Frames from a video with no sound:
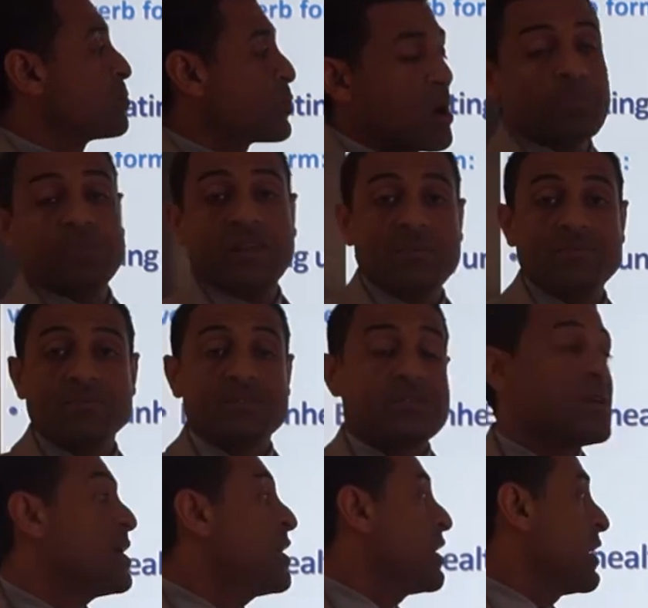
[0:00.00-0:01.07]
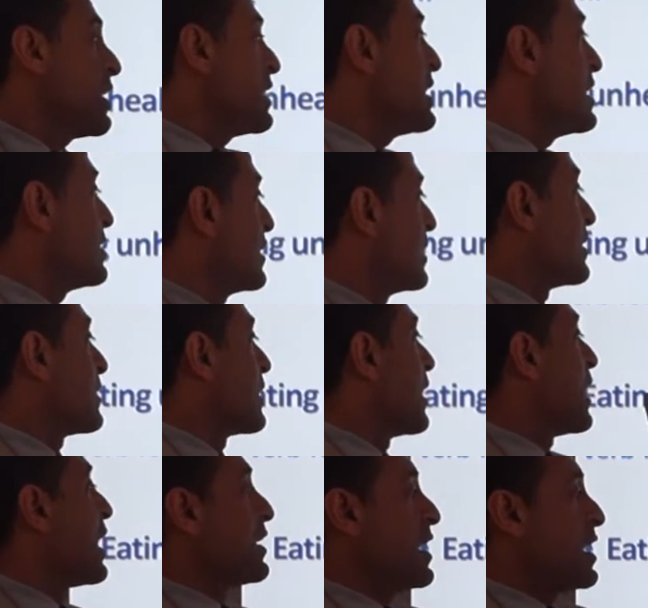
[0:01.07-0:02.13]
problems.
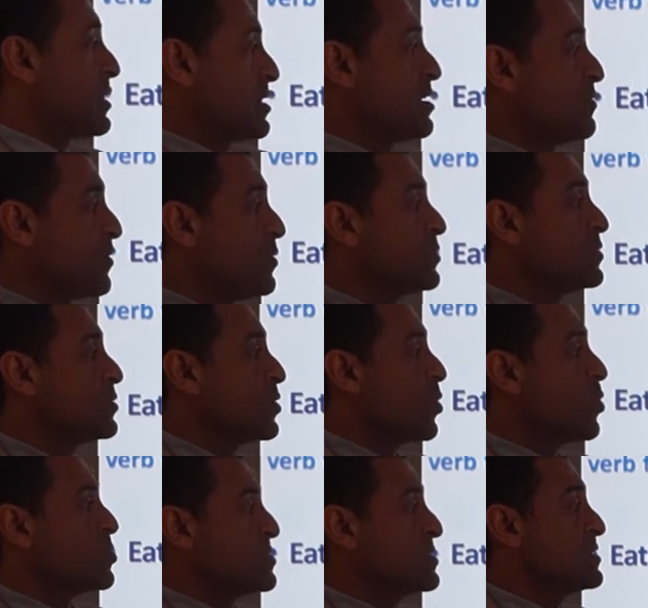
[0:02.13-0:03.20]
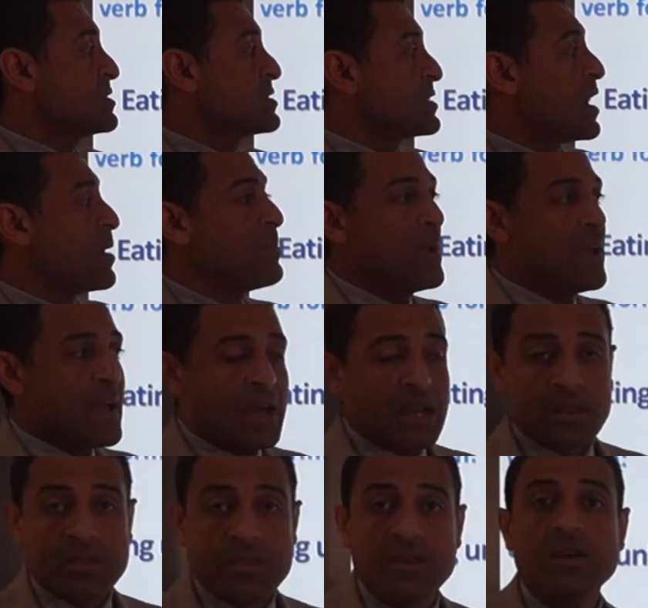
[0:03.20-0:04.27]
Eating unhealthy food causes some
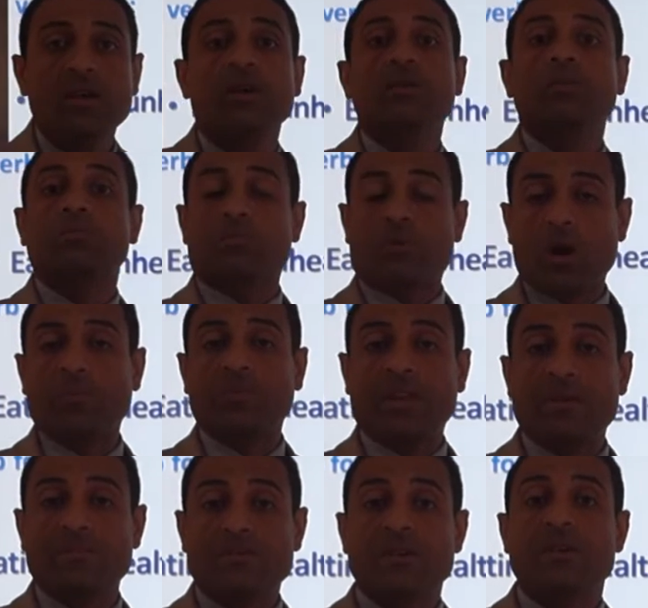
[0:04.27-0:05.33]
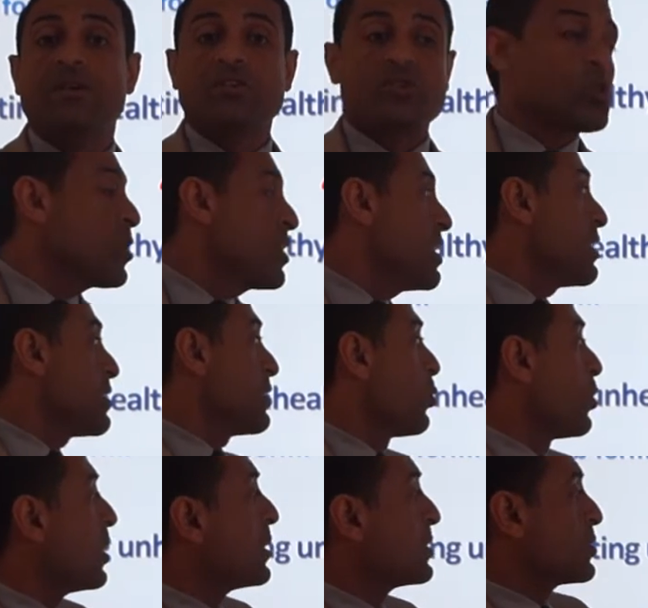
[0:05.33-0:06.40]
health problems. So here
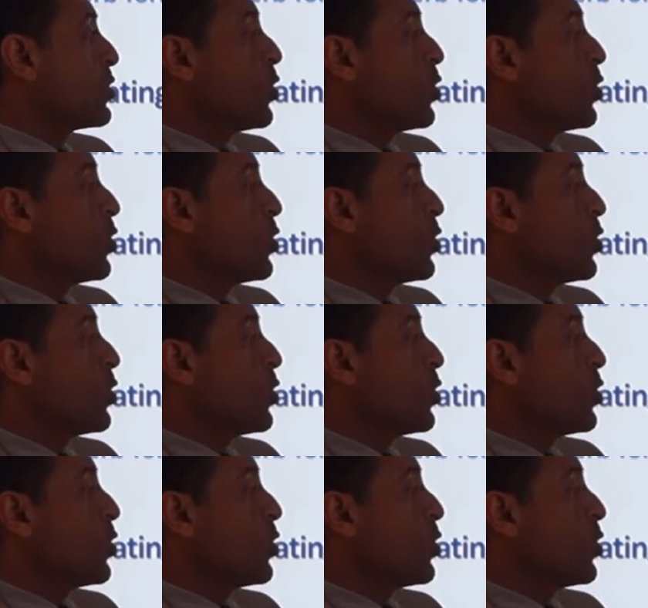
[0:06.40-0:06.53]
the word